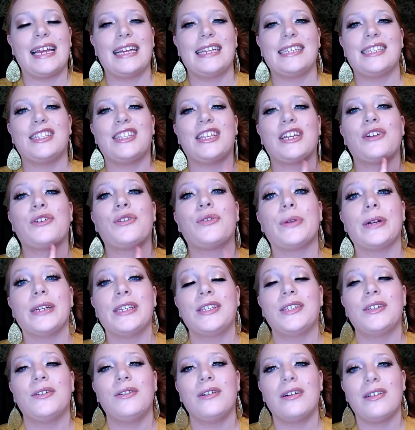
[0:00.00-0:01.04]
is the
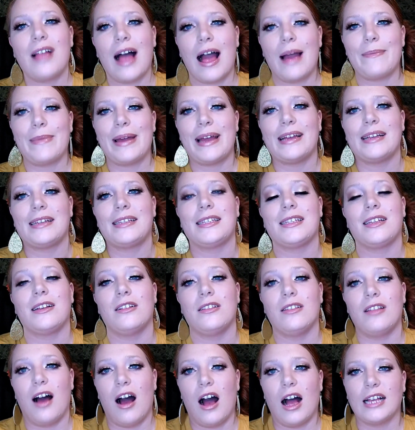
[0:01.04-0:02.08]
Crystal Climax
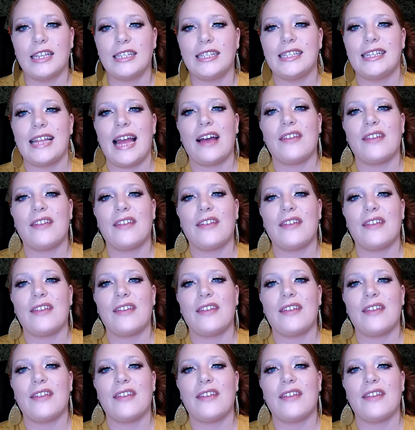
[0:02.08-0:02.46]
Gloss.